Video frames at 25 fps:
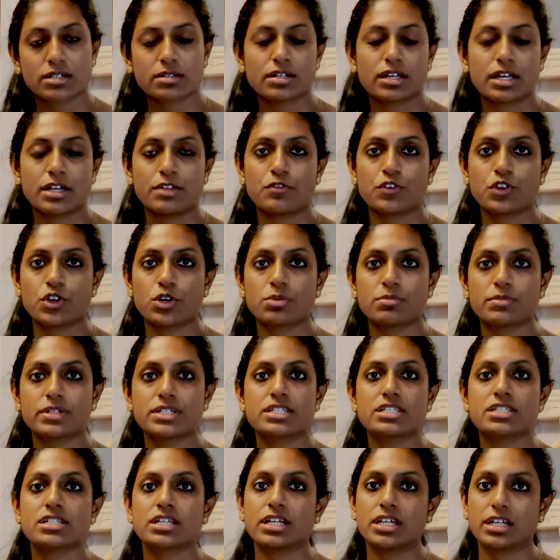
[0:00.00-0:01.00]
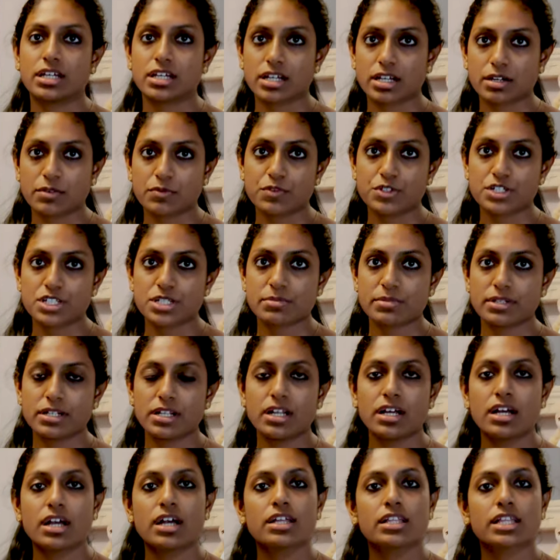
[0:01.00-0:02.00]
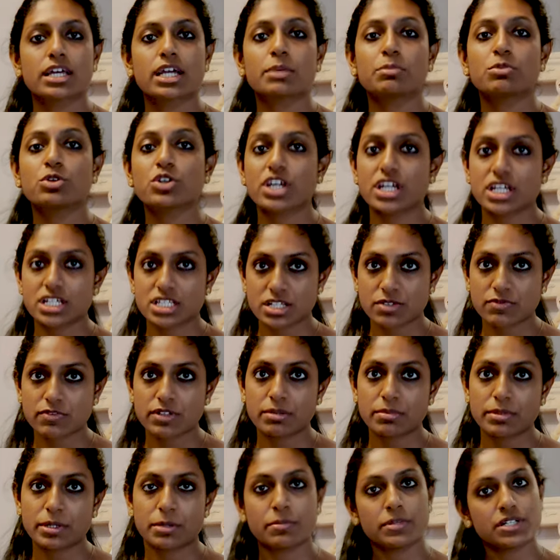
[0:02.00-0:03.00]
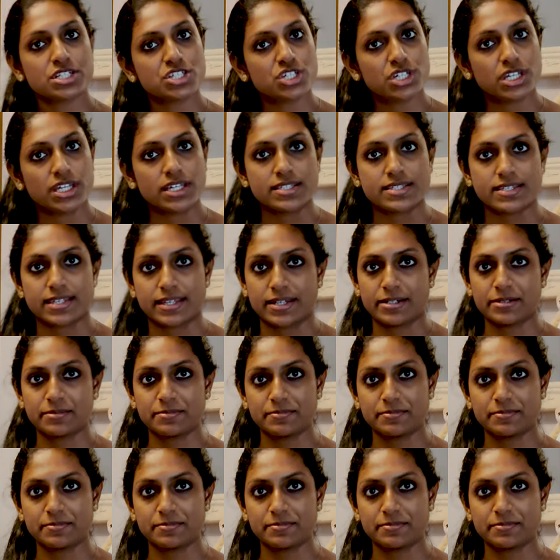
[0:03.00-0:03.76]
co- environment comfortable the communication will be much easier